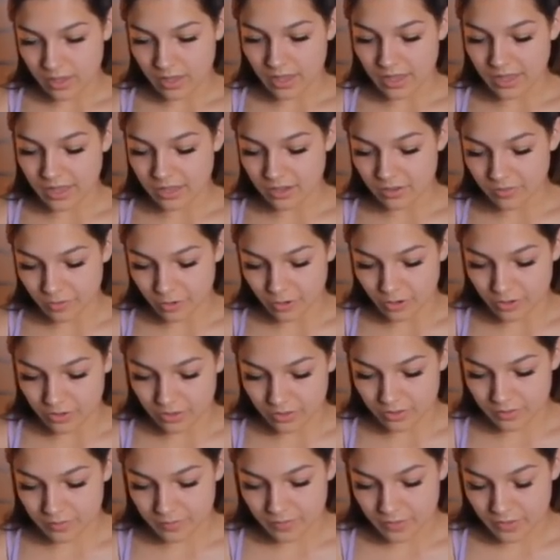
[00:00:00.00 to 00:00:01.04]
Eight of
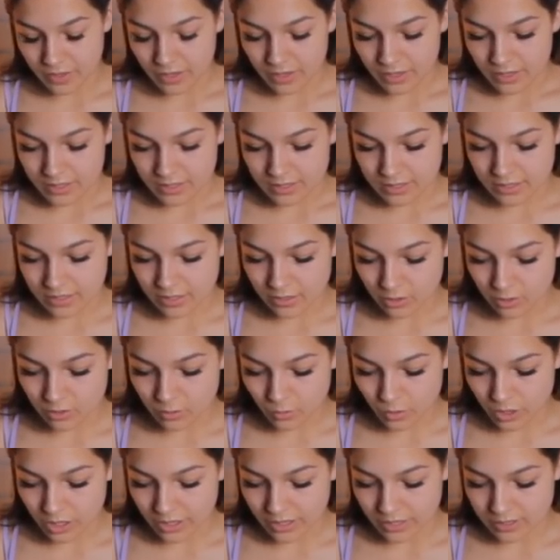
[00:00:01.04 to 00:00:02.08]
Earth.
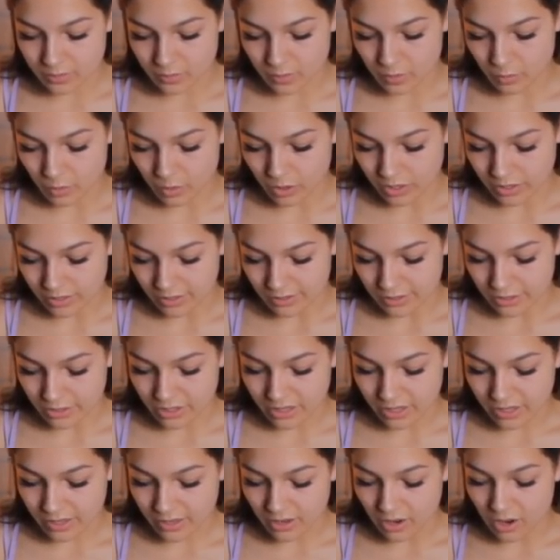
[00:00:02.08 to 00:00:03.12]
Skilled work is rewarded.
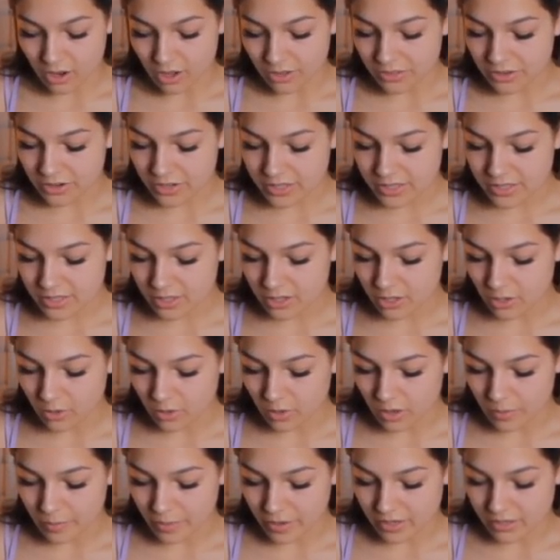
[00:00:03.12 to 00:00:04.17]
Learning all there is to
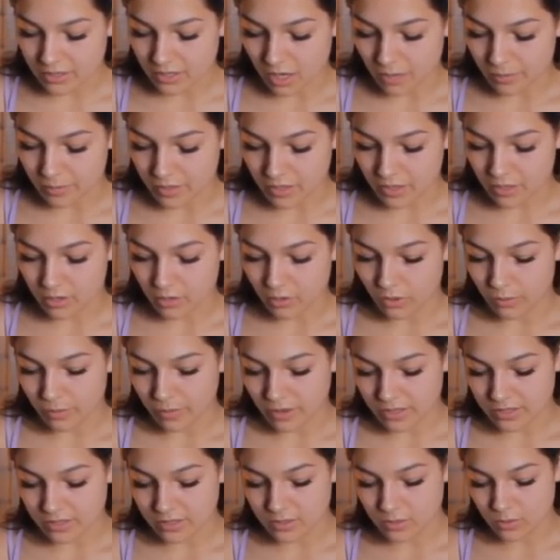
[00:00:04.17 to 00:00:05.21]
know about a topic, going
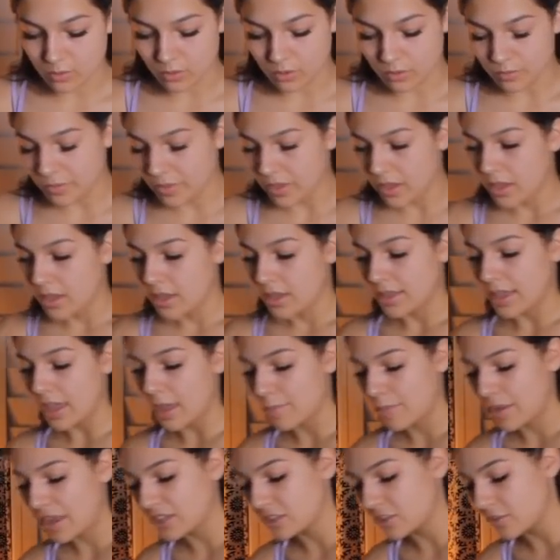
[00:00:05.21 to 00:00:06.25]
back to school.
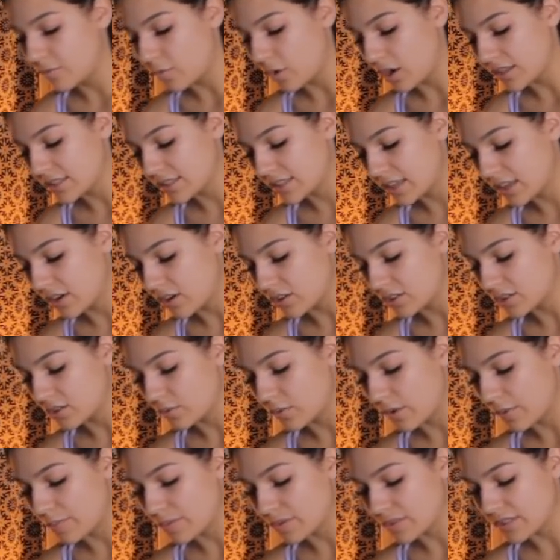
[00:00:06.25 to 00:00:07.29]
Yeah, Page of Wands can also
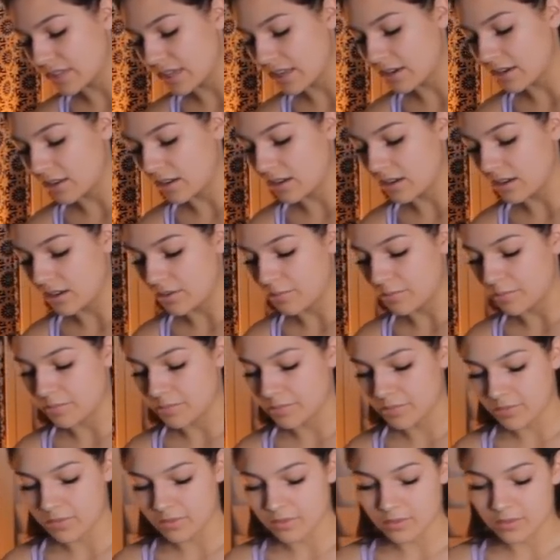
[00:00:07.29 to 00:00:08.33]
represent
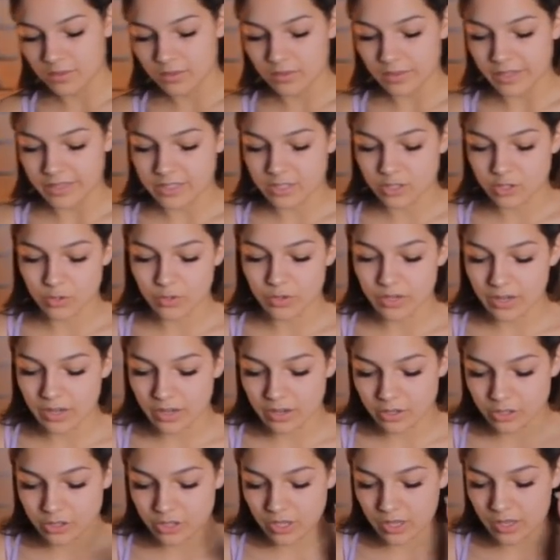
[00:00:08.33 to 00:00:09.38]
like student
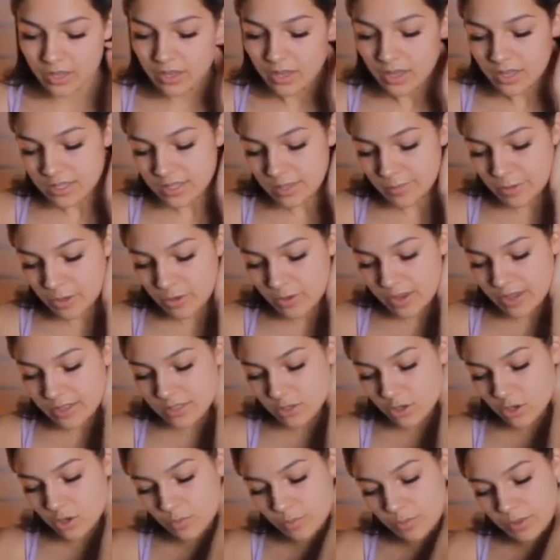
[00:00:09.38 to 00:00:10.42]
energy. Some of you guys
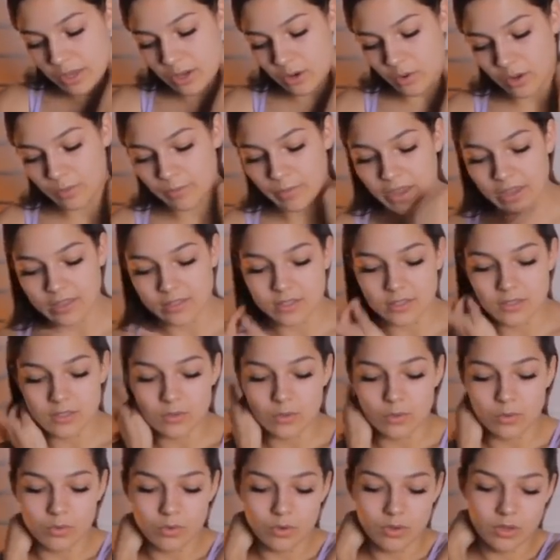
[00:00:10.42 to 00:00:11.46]
could be going back to
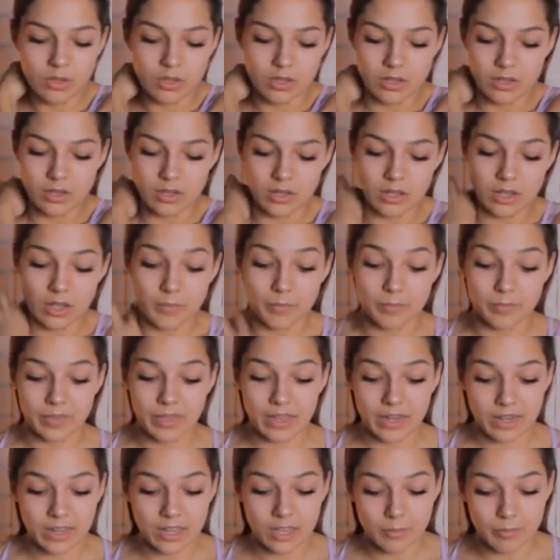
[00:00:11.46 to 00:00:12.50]
school,
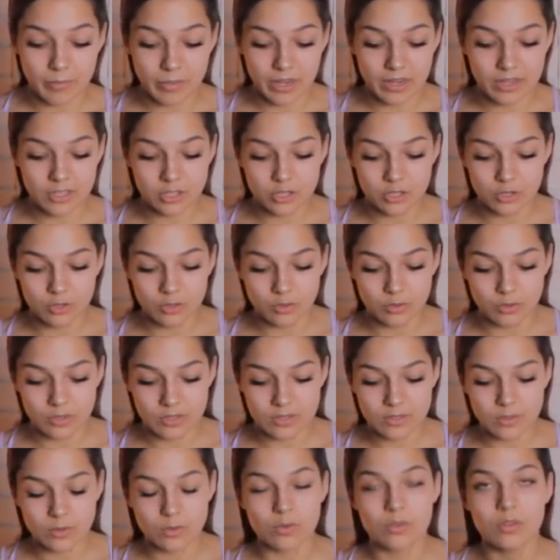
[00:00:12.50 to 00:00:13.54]
getting committed to
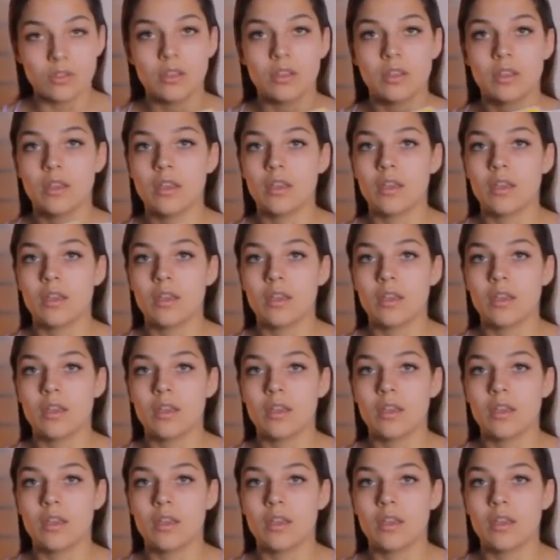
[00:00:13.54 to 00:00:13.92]
school